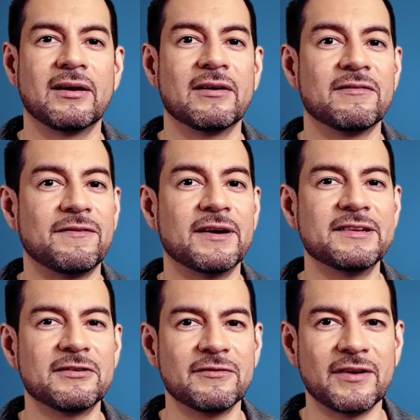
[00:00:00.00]

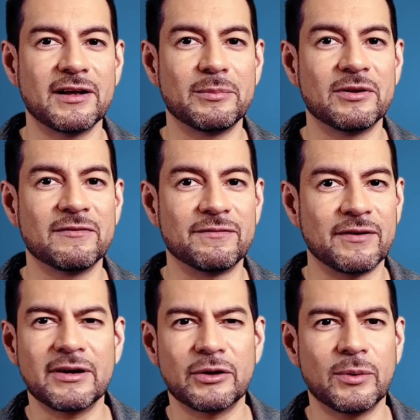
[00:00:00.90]
Funds are available
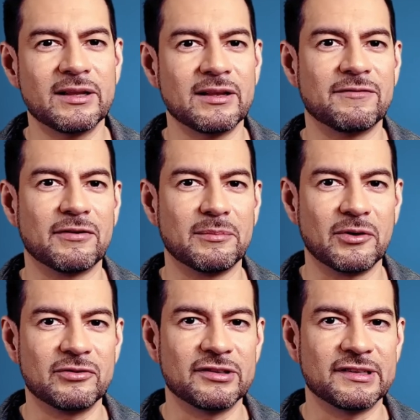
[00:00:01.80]
very quickly for
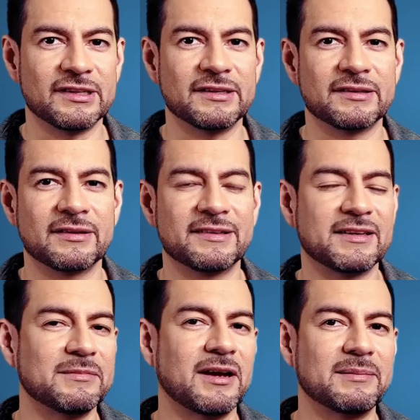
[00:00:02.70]
emergencies,
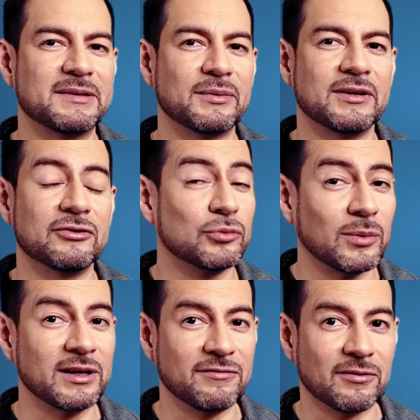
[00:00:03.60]
sometimes within
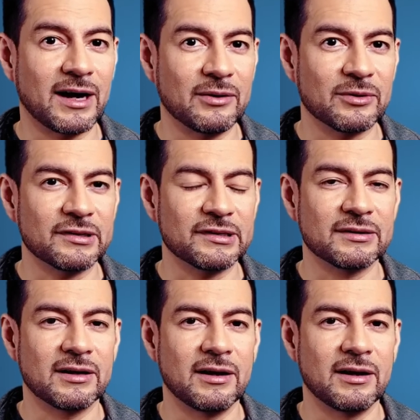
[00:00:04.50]
24 hours.